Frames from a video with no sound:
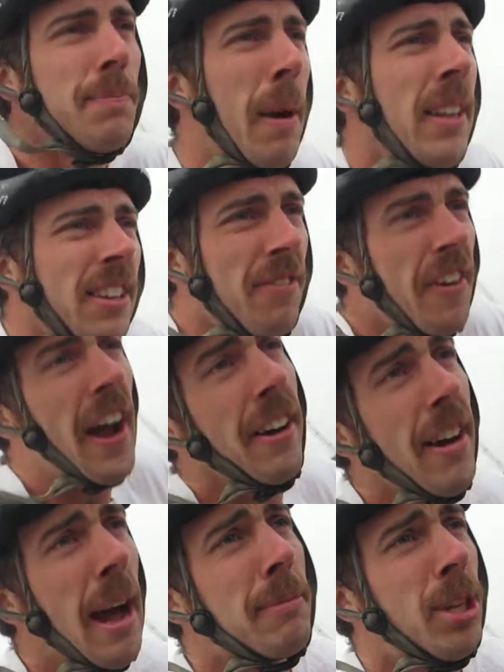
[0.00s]
but it's a Fat
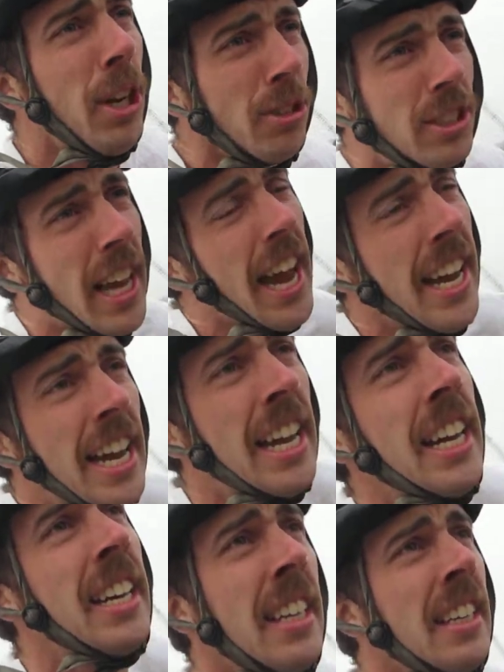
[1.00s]
Wrap Tuesday.
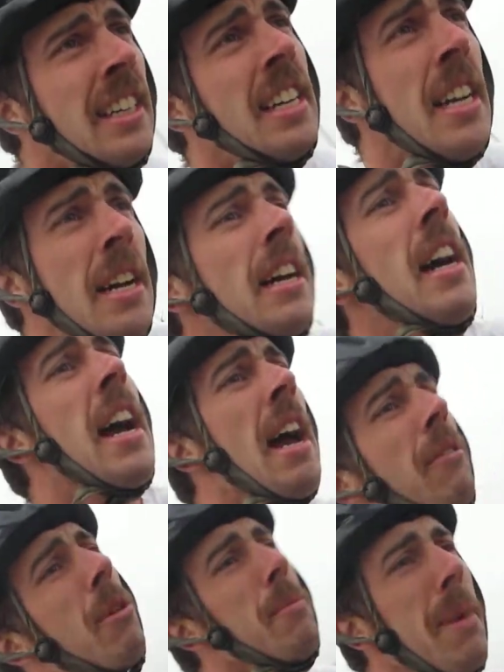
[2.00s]

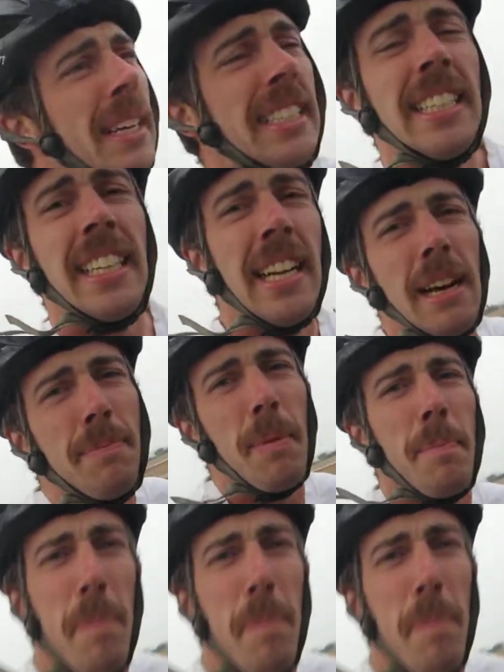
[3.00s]
We're mixing it up a